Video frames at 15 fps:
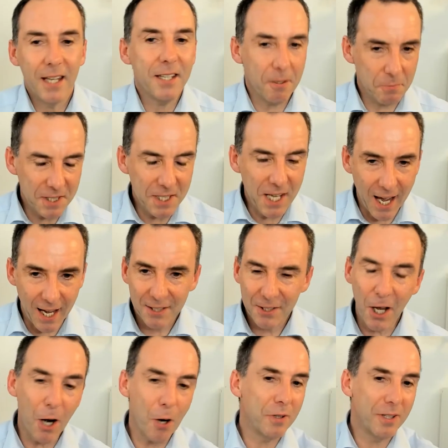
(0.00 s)
Yeah.
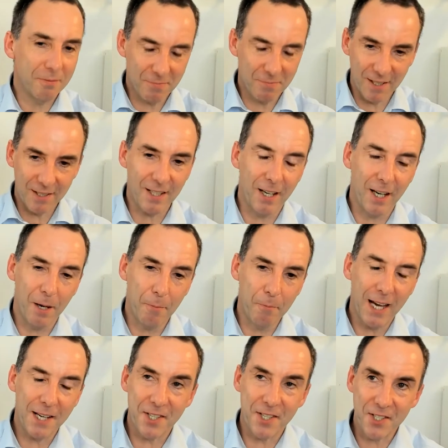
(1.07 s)
Now,
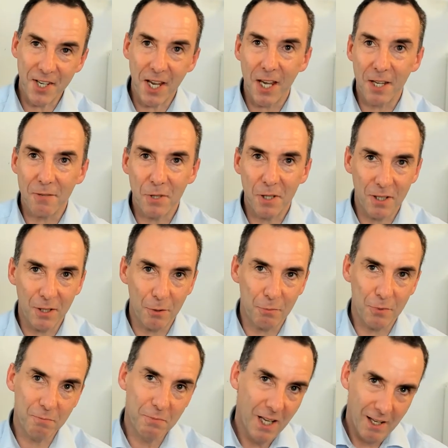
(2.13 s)
as I say,